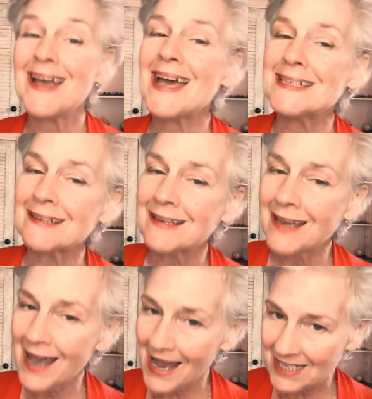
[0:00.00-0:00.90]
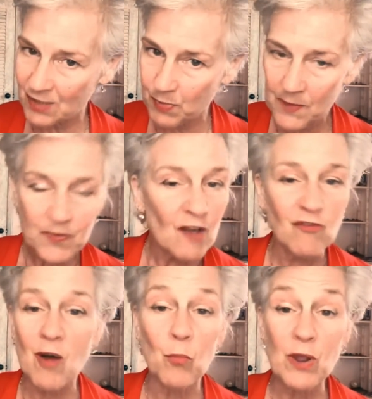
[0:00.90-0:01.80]
and a gasp
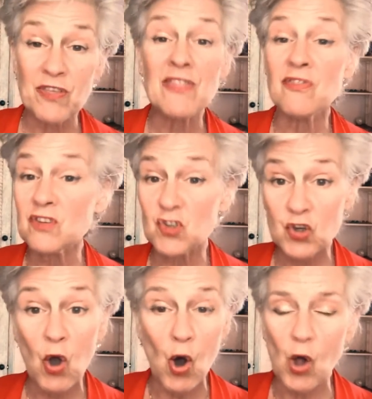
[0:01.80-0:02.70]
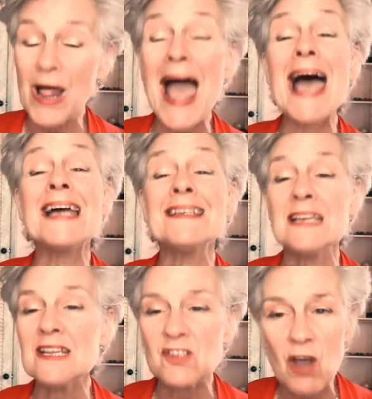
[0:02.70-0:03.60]
from within the stall, and
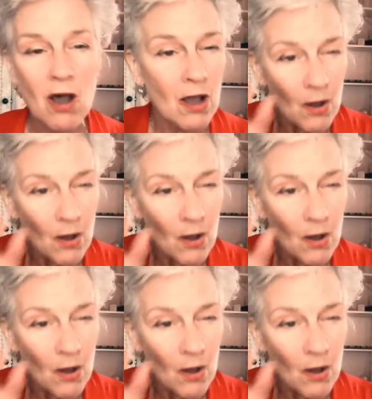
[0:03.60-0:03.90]
he saw